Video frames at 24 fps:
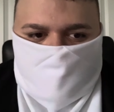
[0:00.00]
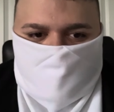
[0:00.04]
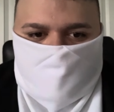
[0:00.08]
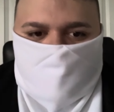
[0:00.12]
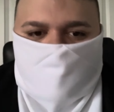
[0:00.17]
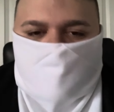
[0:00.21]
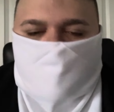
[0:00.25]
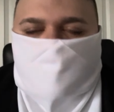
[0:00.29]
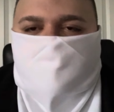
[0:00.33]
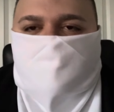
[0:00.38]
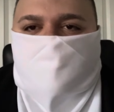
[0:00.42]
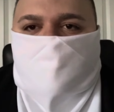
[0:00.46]

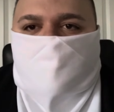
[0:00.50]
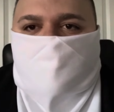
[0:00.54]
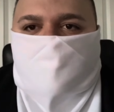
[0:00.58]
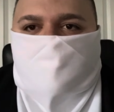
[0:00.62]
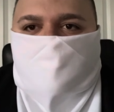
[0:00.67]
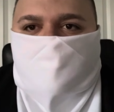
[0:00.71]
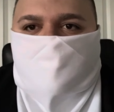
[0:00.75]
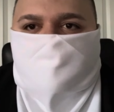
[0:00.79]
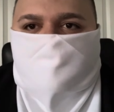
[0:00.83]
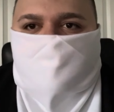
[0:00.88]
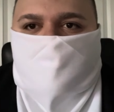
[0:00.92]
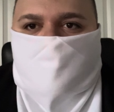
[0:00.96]
This video I
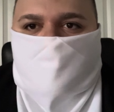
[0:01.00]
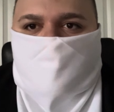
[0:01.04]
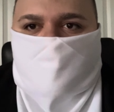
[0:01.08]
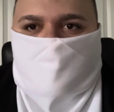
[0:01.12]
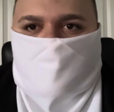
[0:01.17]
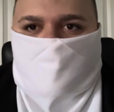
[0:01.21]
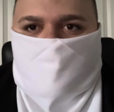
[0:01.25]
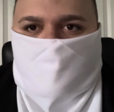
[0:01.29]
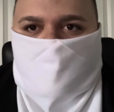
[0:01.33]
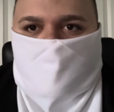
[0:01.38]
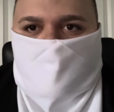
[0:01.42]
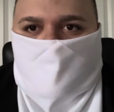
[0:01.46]
want to speak
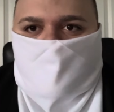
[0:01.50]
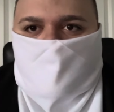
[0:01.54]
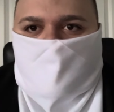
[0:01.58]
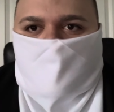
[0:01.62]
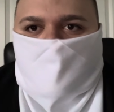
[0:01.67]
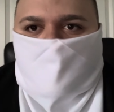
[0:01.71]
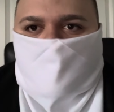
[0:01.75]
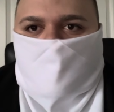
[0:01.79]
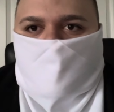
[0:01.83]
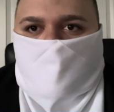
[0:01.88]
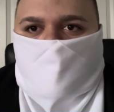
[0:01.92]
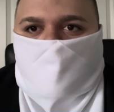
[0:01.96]
on
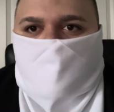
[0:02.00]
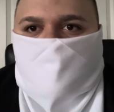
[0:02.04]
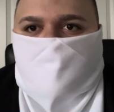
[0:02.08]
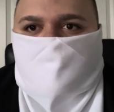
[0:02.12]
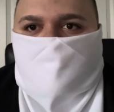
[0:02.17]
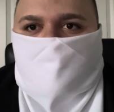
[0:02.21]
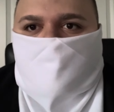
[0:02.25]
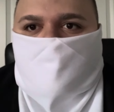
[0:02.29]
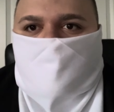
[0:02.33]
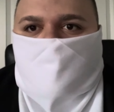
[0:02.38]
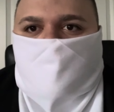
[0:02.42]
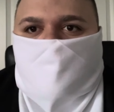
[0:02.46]

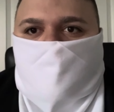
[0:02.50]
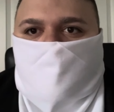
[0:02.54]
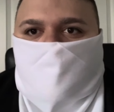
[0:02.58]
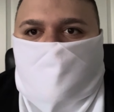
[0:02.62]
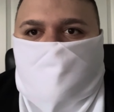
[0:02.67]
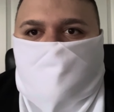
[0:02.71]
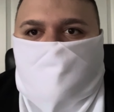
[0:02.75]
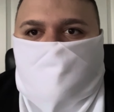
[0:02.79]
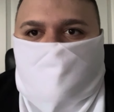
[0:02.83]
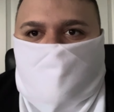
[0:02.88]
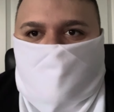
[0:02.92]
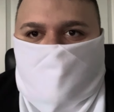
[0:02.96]

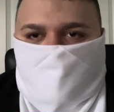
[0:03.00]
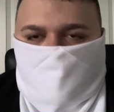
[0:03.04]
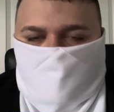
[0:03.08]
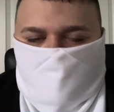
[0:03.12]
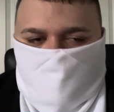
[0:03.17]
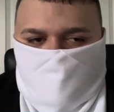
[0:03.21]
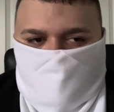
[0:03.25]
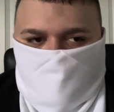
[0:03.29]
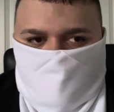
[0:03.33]
RVFV.